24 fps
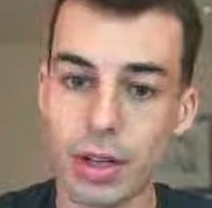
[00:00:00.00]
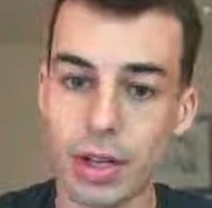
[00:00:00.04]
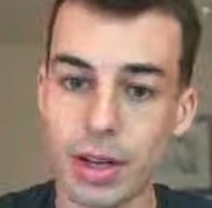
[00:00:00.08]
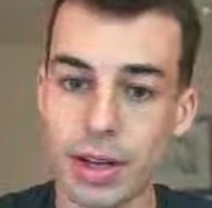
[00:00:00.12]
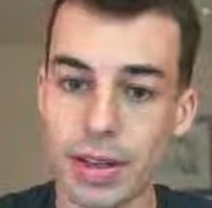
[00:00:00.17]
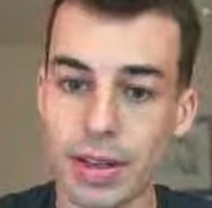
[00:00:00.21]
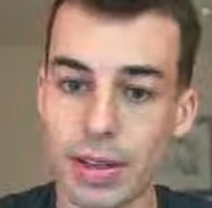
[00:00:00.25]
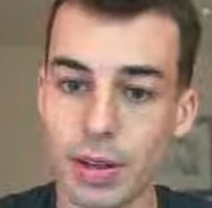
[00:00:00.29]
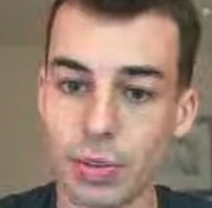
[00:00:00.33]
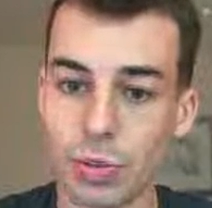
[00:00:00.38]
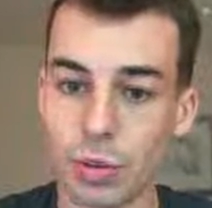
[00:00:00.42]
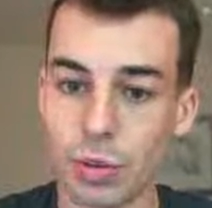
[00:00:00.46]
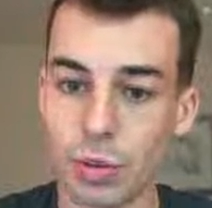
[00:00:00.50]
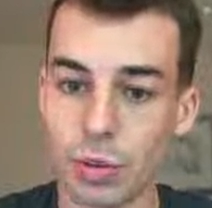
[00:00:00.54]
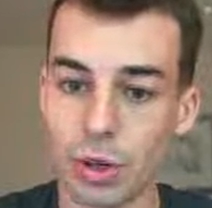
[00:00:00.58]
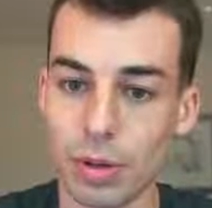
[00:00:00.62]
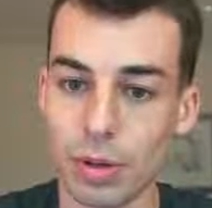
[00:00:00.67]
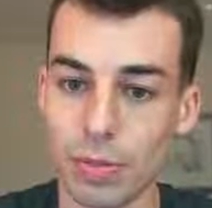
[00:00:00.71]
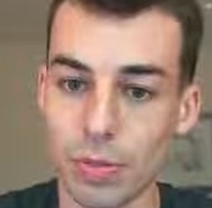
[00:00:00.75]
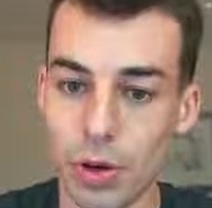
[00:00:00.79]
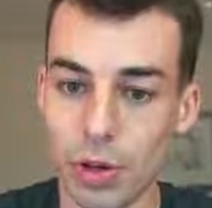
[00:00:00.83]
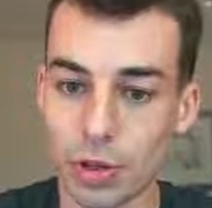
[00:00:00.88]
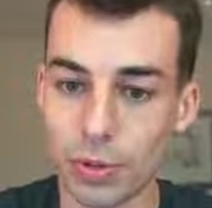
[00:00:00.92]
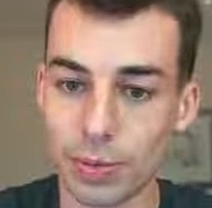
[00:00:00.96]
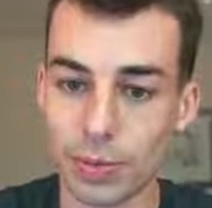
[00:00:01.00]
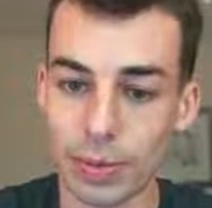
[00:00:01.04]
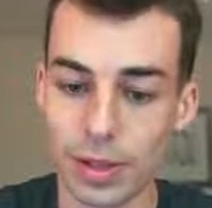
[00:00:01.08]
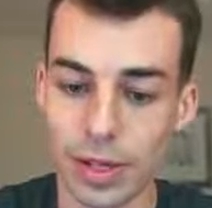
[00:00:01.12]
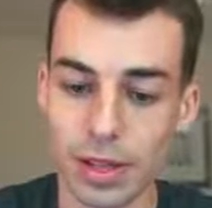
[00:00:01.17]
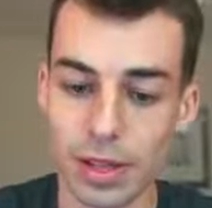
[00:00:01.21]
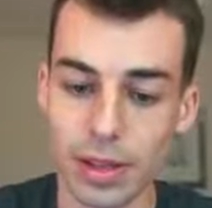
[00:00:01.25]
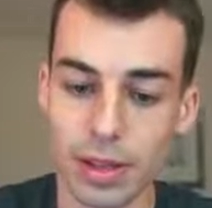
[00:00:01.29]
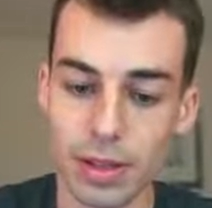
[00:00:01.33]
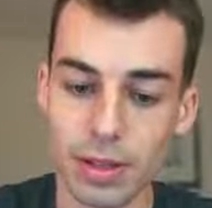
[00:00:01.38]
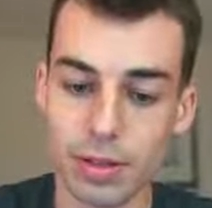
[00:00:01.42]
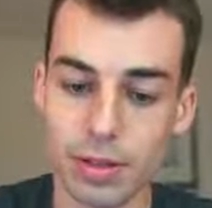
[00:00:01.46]
And then we want to multiply
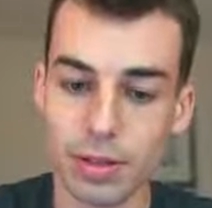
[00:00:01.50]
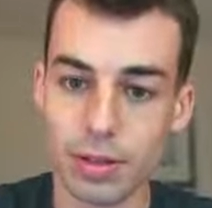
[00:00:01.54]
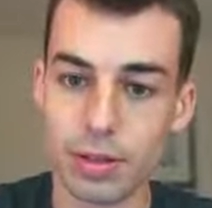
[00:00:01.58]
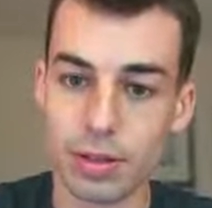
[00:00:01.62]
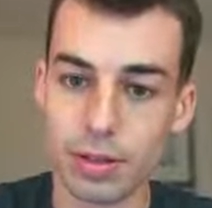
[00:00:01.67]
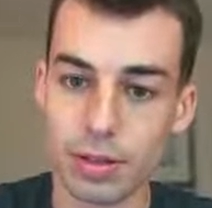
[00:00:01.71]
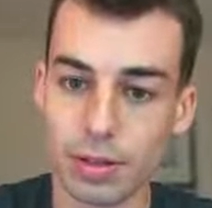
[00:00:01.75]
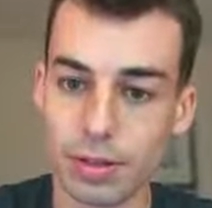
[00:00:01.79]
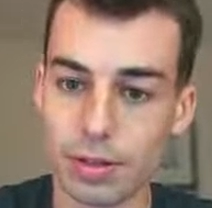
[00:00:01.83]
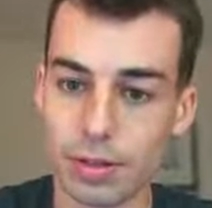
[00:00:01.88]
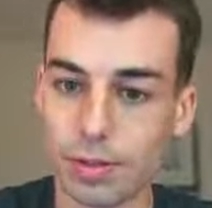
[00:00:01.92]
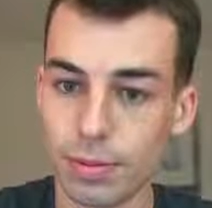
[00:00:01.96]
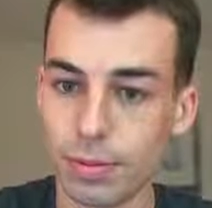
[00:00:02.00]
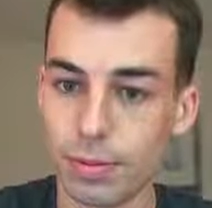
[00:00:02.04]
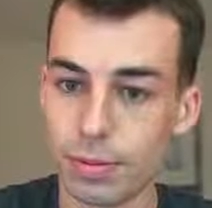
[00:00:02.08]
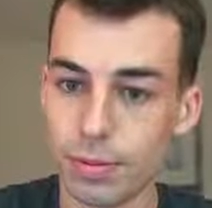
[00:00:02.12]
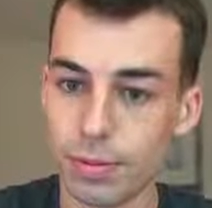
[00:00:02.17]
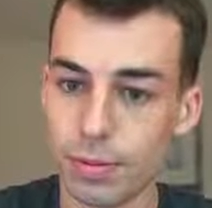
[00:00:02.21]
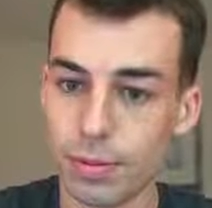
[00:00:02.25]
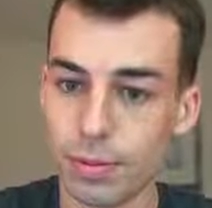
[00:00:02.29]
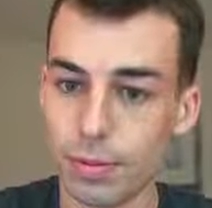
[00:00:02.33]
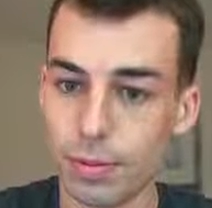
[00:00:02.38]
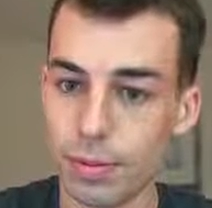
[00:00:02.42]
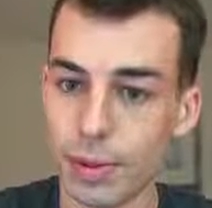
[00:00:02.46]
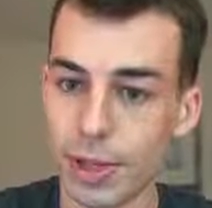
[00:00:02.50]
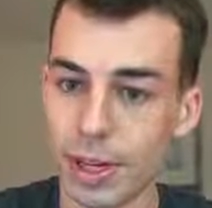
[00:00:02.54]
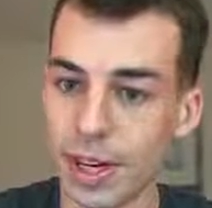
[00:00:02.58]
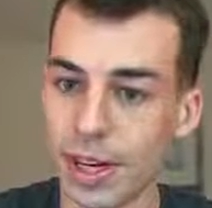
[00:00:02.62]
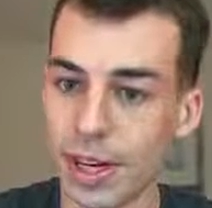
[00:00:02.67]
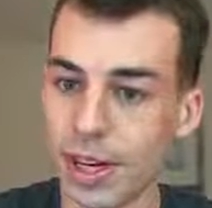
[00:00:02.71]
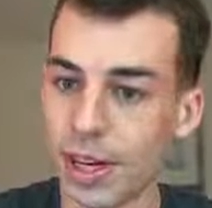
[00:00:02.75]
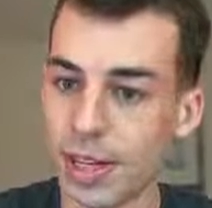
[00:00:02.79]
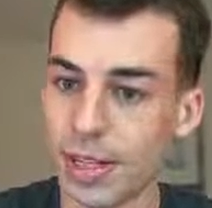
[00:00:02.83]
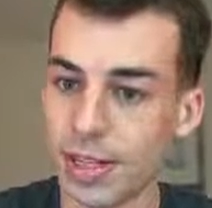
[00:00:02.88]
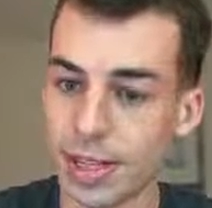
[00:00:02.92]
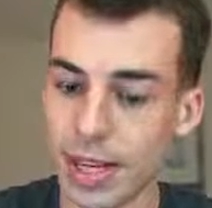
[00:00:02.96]
this
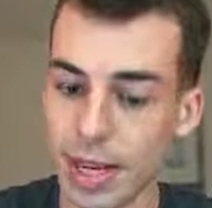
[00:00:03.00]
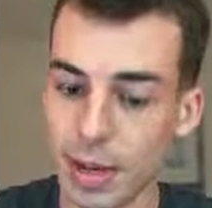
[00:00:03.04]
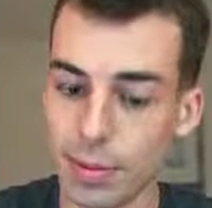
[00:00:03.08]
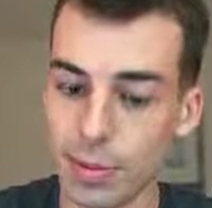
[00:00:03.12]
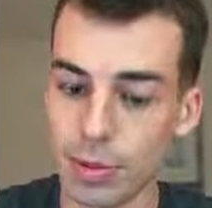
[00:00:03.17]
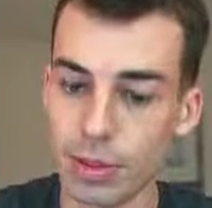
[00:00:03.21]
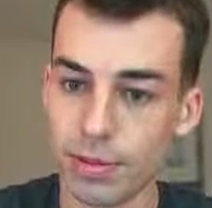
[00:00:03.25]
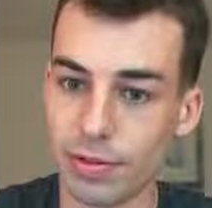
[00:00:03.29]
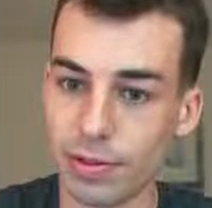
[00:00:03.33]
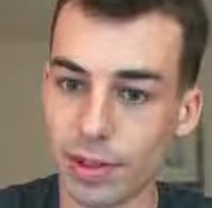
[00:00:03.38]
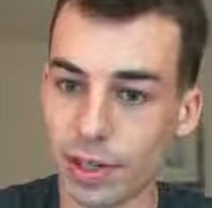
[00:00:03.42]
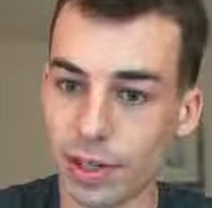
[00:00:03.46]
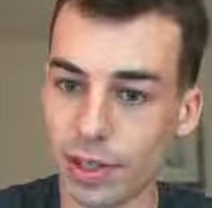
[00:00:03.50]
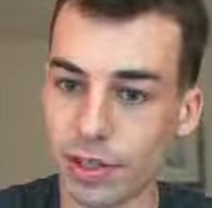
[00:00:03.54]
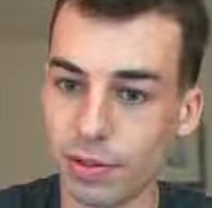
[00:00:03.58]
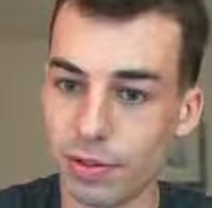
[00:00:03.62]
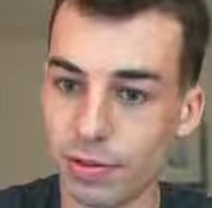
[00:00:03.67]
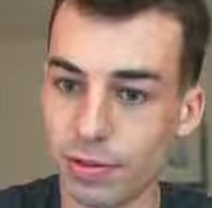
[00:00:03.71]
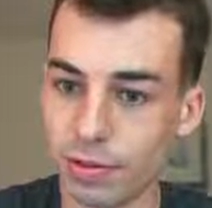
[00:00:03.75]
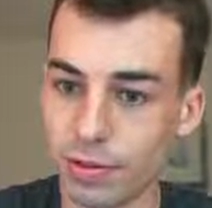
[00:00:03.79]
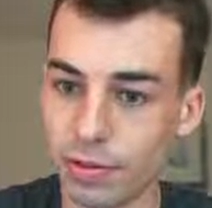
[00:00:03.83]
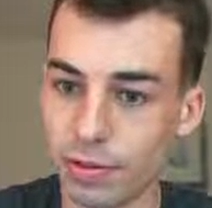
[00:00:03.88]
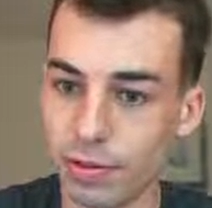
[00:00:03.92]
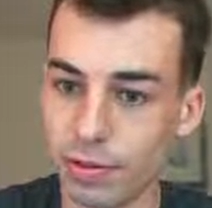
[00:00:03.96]
by times effective.